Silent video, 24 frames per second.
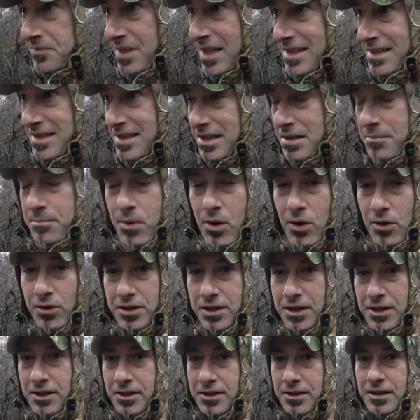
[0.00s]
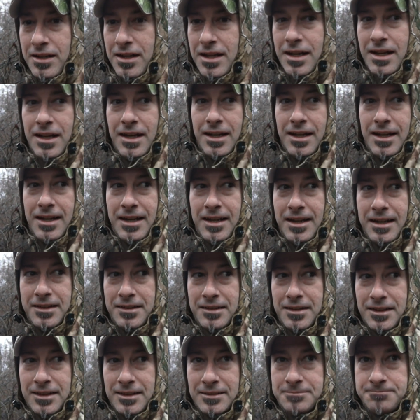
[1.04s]
city park here in
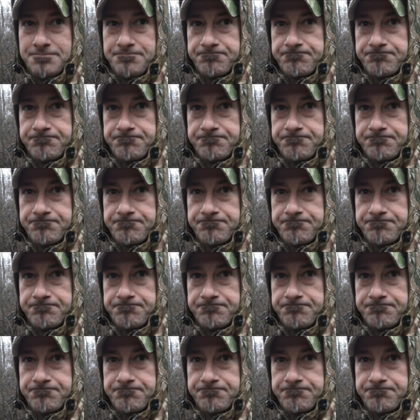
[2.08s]
a